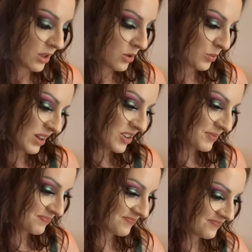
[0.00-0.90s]
whatever,
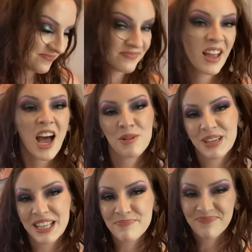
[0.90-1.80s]
I'll
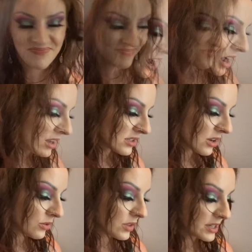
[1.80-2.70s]
bring them.
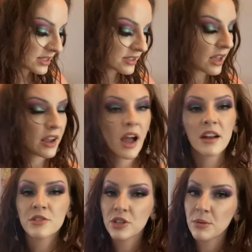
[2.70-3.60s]
So this, I kind
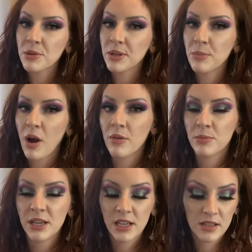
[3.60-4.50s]
of deliberately brought with
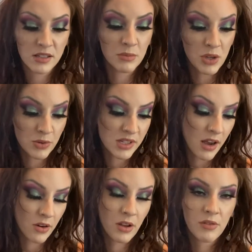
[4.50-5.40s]
me to get some use
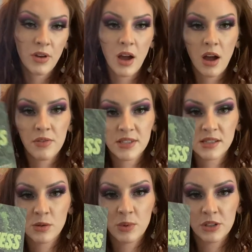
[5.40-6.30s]
out of. This is
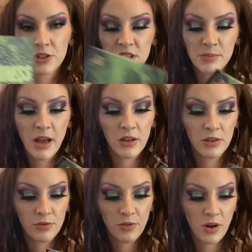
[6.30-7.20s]
the Wilderness
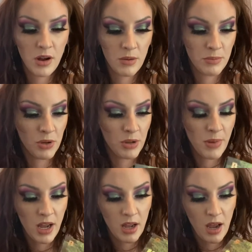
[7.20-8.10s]
palette from Beauty
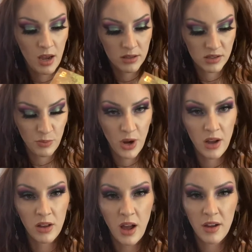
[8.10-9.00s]
Bay as
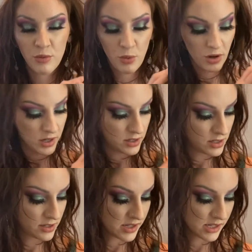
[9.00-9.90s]
well. I've worn it
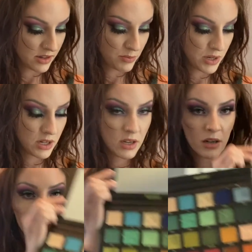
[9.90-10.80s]
since I've been
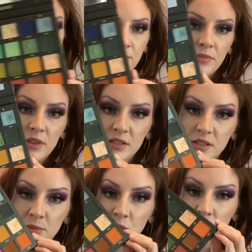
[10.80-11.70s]
here. This is
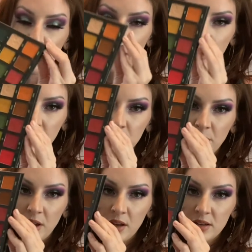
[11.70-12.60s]
a beautiful palette,
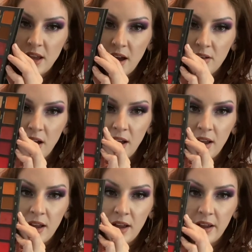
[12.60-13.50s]
but yeah,
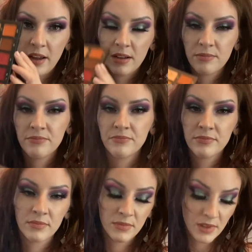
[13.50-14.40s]
I
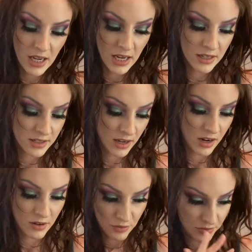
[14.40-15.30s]
need to kind of